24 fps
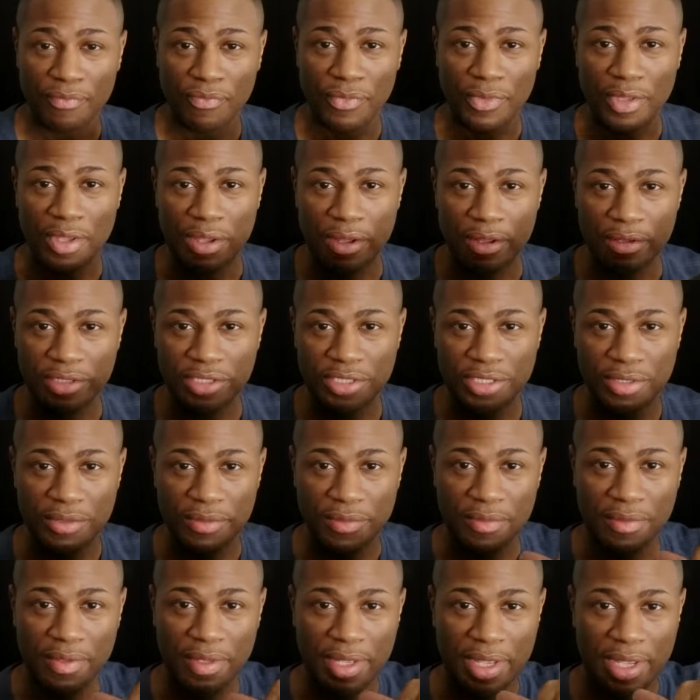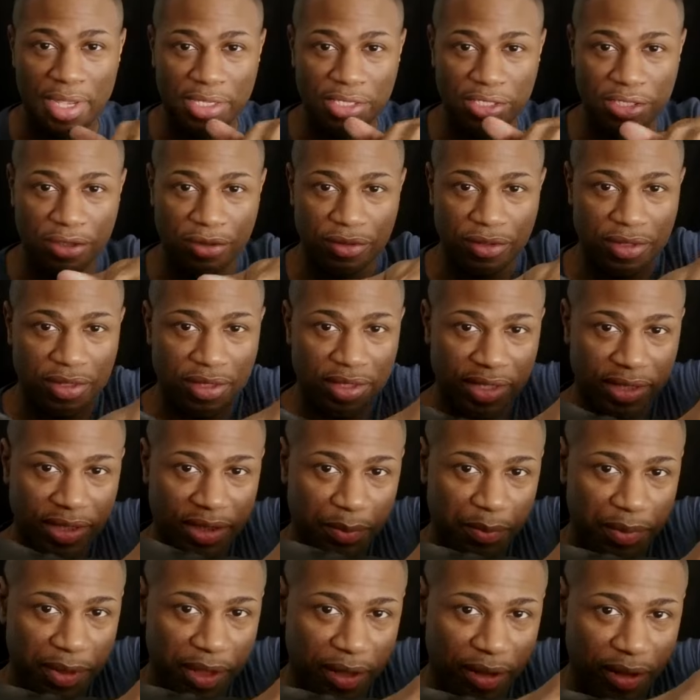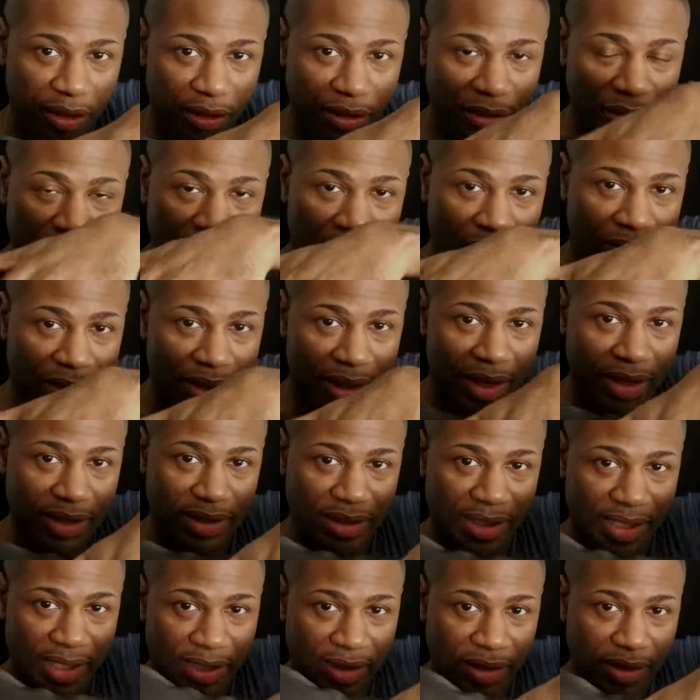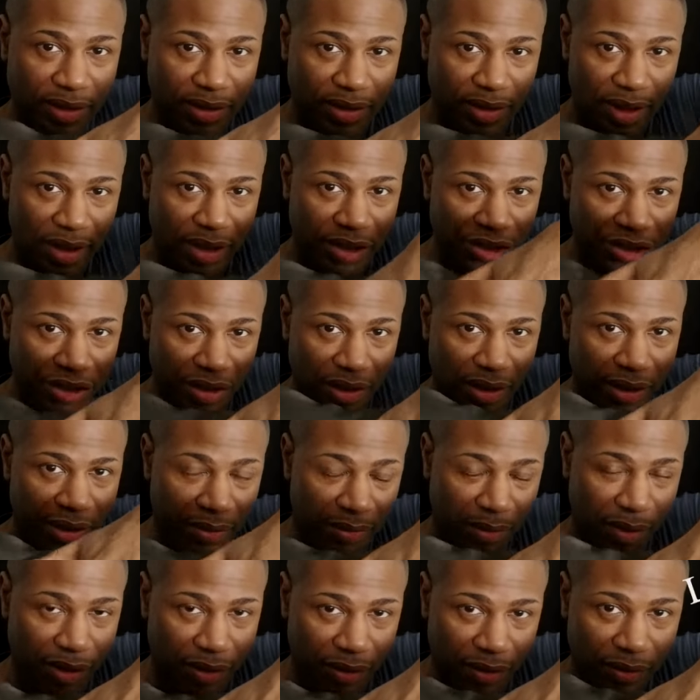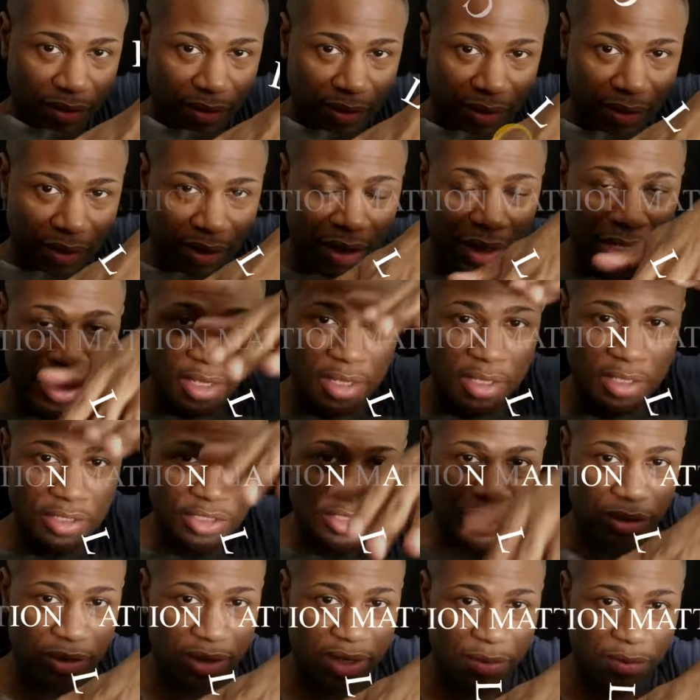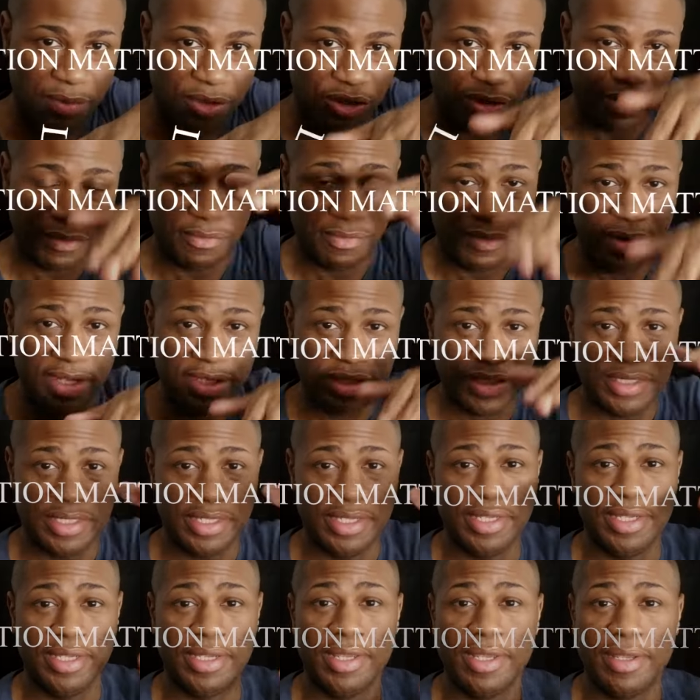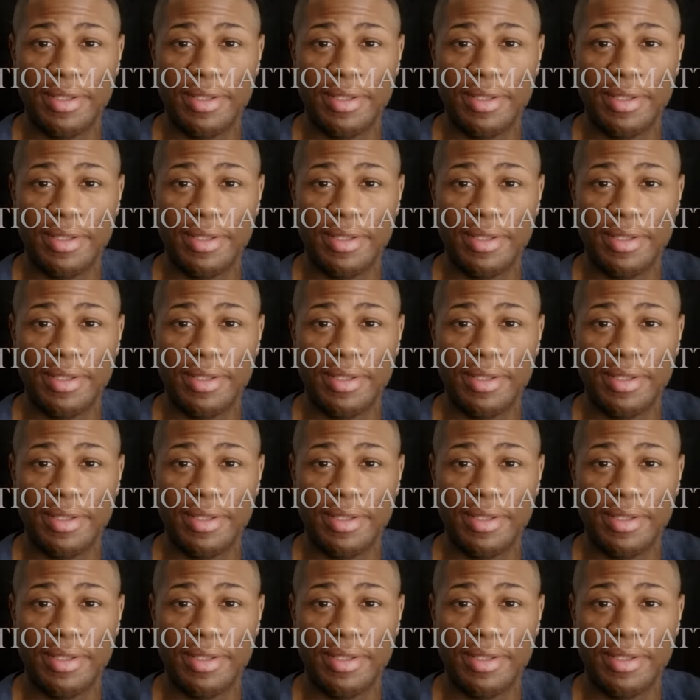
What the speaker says: Also, I use this pillow as an indentation in the middle so that when you're resting,